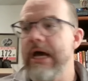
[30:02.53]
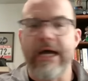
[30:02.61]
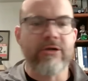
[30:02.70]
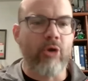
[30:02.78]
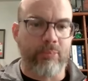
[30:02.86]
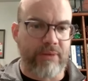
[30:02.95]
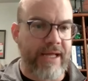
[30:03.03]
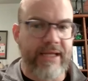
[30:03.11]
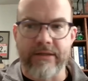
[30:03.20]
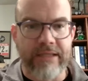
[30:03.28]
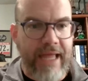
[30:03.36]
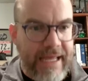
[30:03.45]
I'd go play
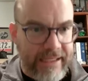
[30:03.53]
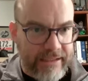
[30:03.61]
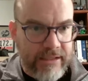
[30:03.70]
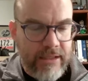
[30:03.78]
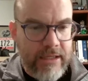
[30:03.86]
at a lake.